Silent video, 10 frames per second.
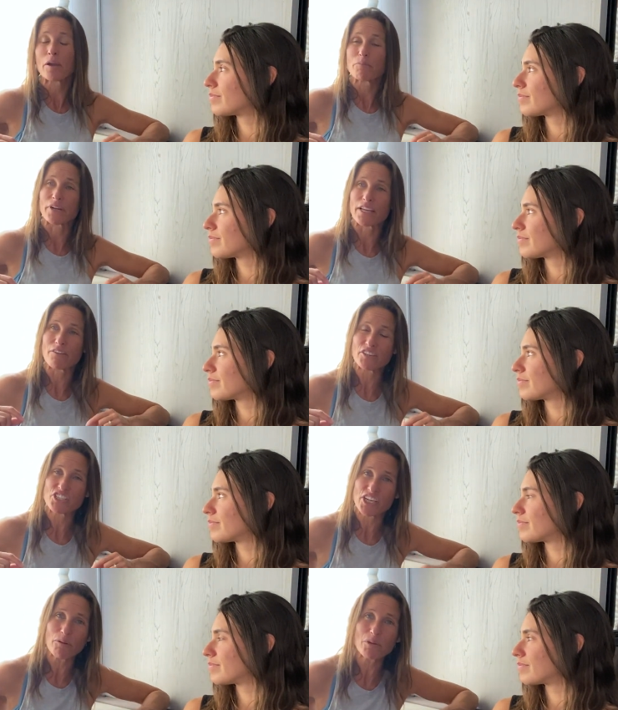Speaker 1: But even
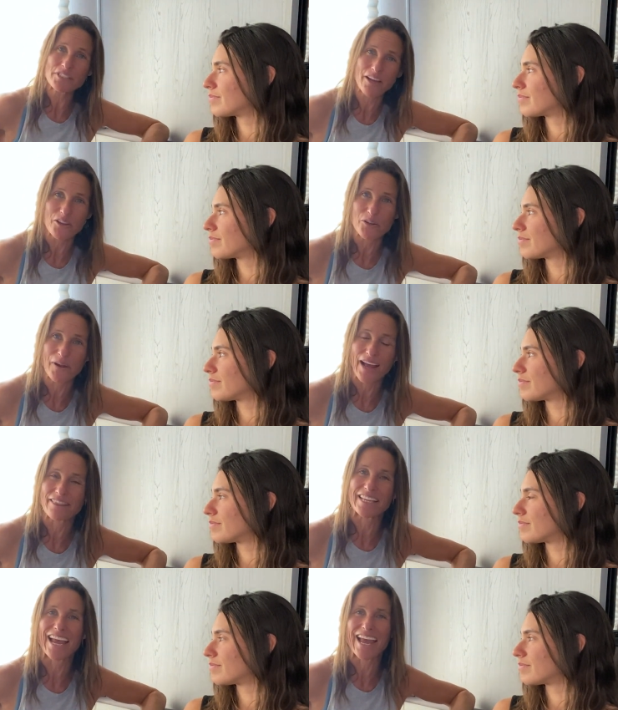she will tell you
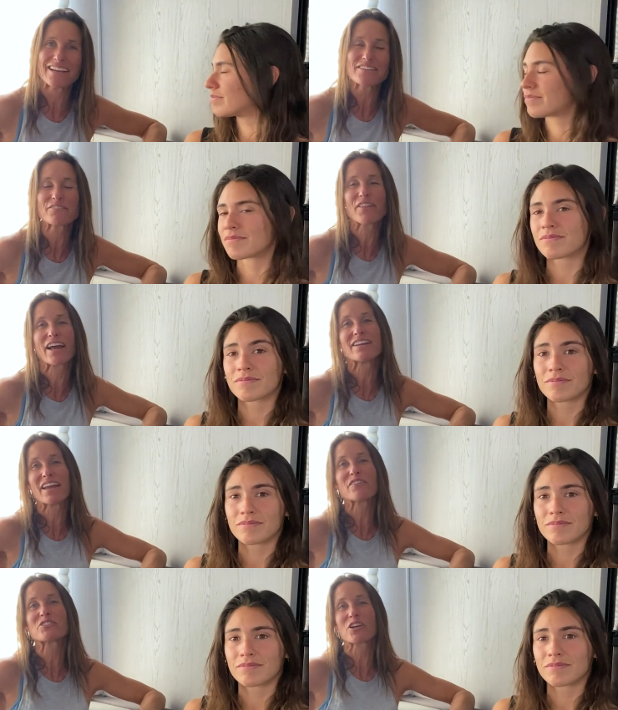at the end of that
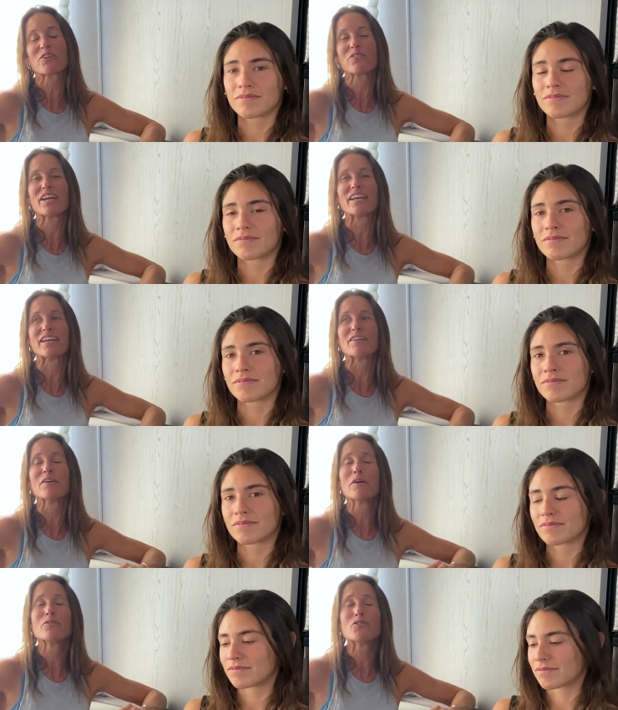natal chart reading,
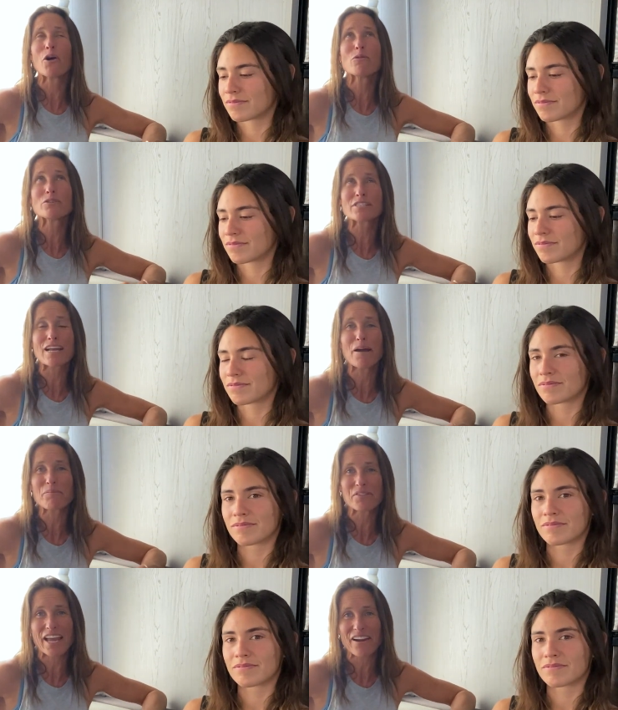don't
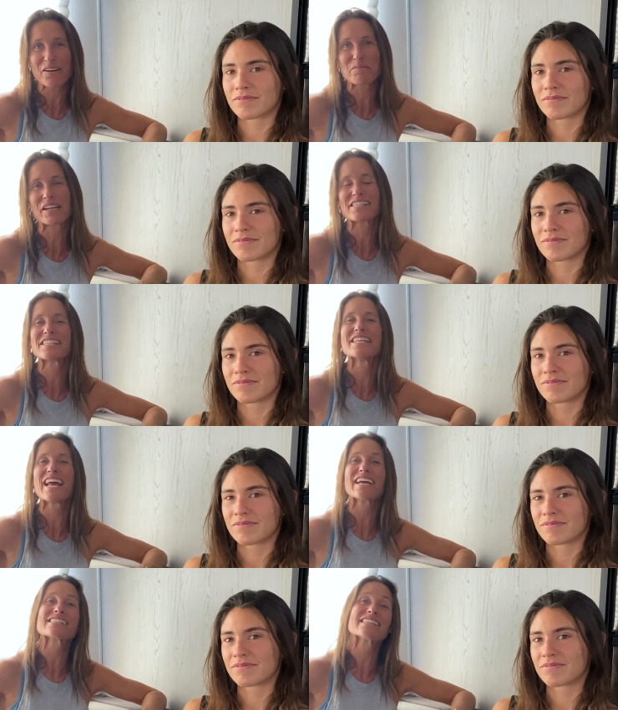stop there because the
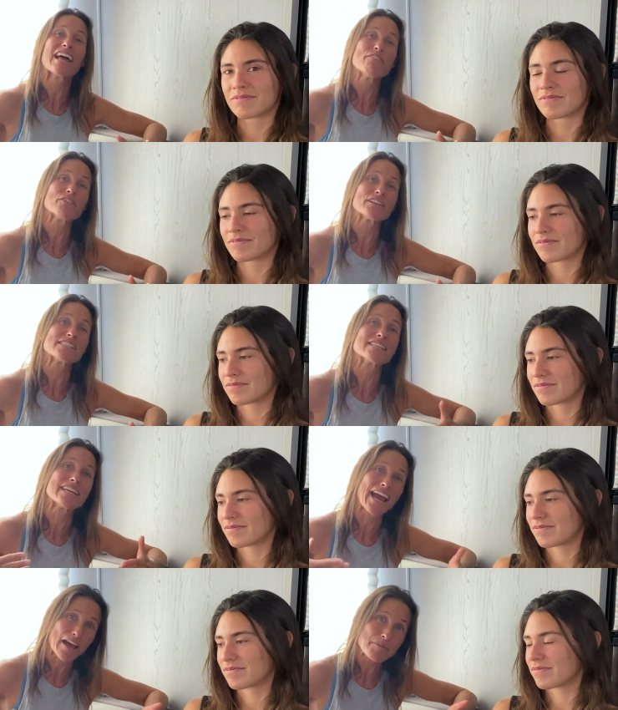next level is
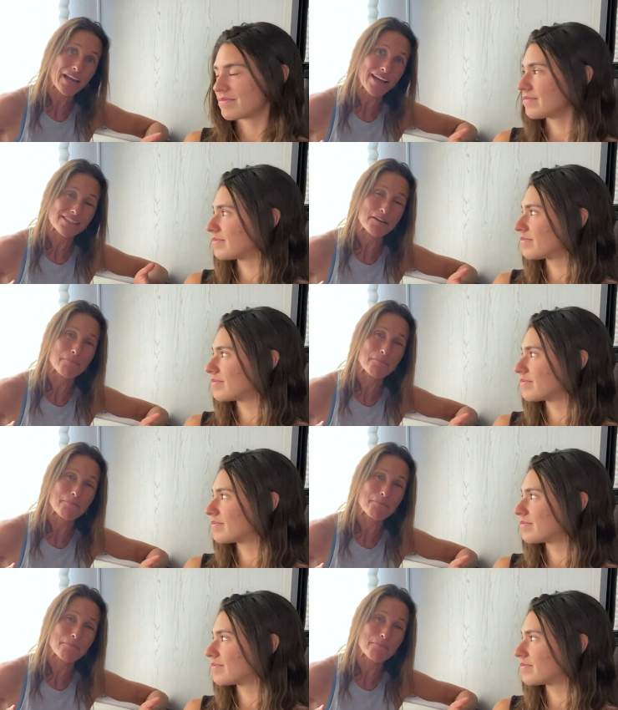Gabby has an